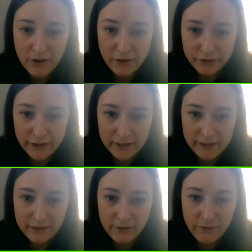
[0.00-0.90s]

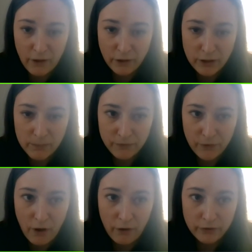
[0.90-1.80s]
Understanding the volume of
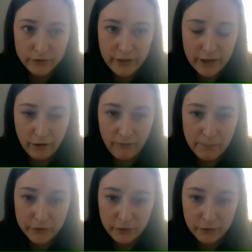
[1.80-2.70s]
calls that our
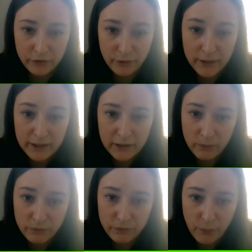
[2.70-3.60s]
reps are doing
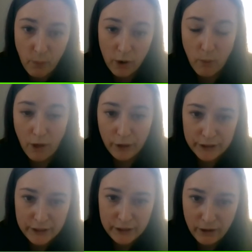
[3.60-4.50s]
and to what
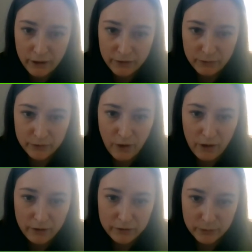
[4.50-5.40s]
quality are those
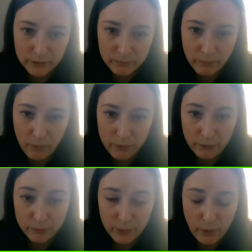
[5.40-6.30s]
calls or
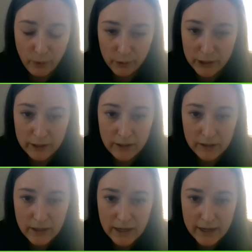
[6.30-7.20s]
those
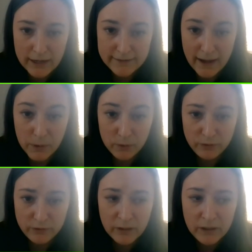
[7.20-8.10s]
recorded
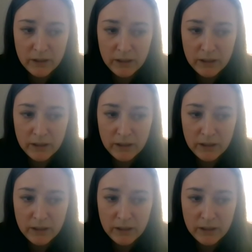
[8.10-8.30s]
demos.